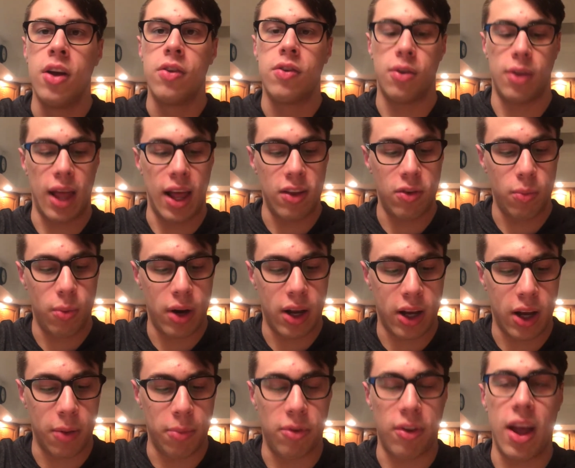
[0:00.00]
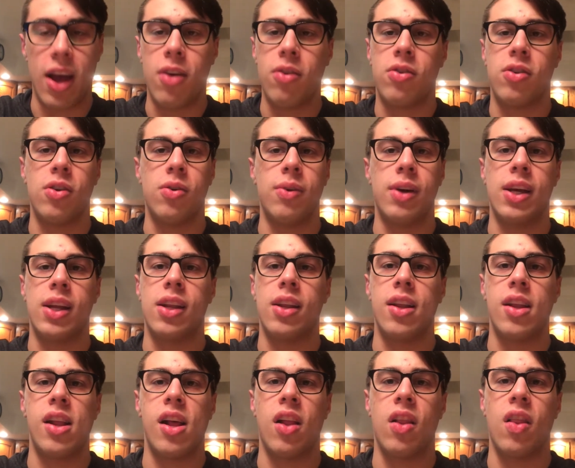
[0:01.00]
So that's what it comes down to,
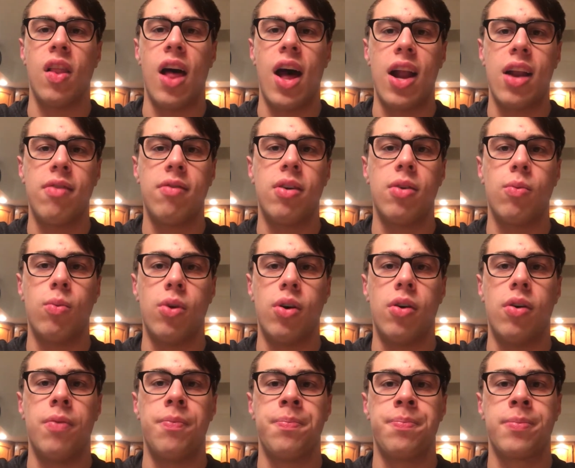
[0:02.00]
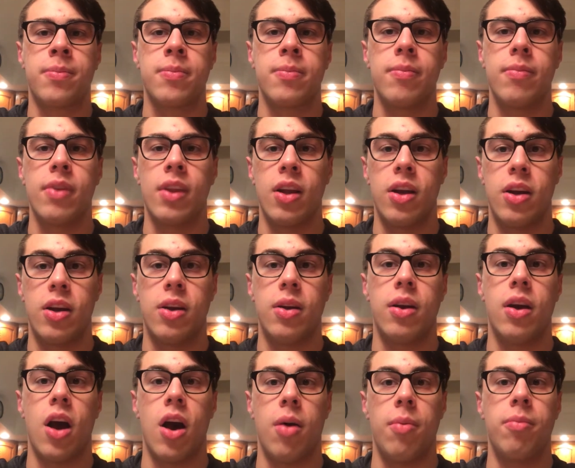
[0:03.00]
and a lot of it will
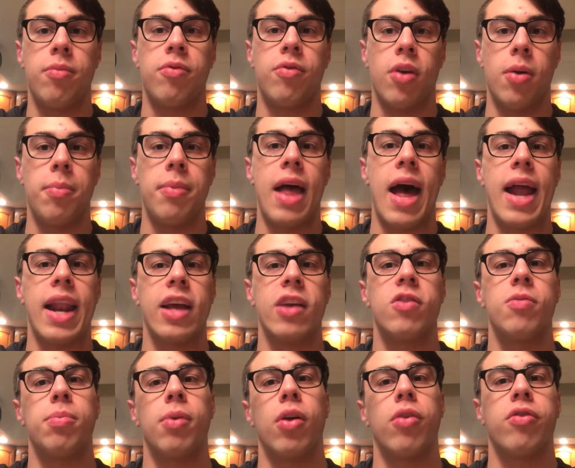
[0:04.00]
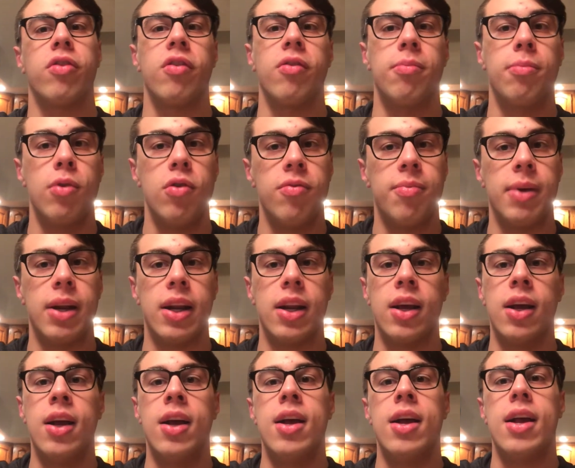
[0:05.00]
come from that explosive movement
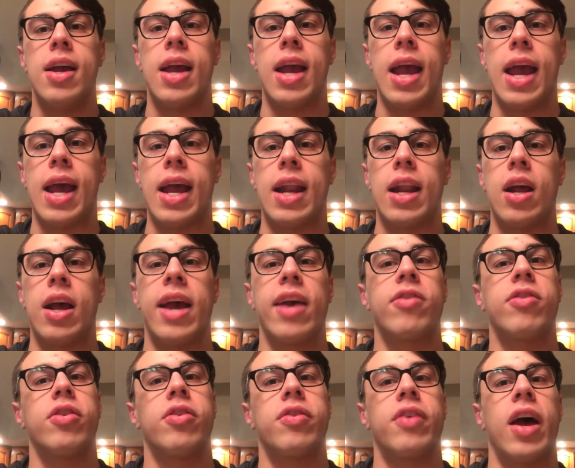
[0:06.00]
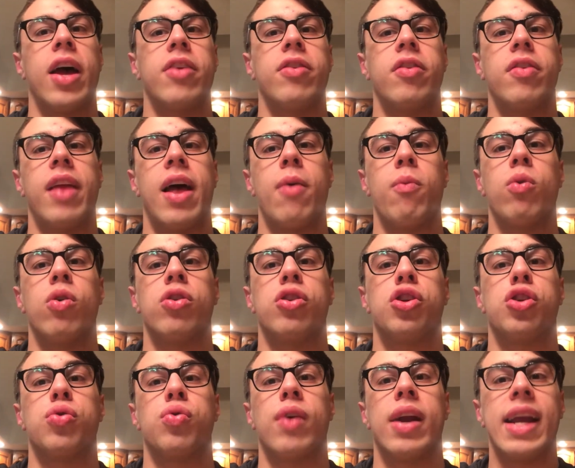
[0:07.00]
and exercises that will
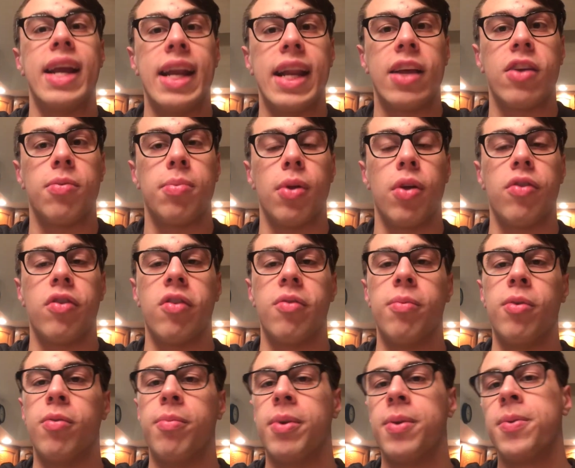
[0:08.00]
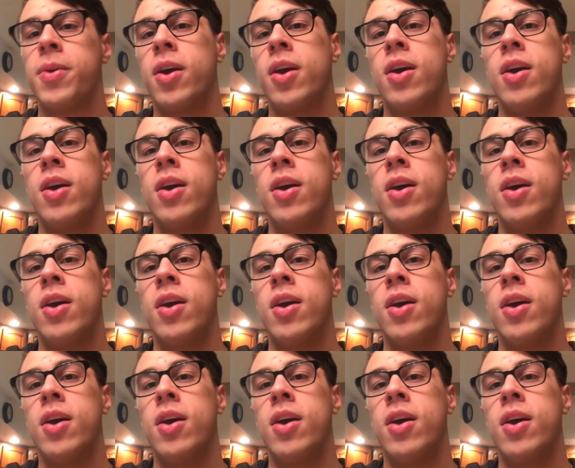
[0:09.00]
train explosive movement.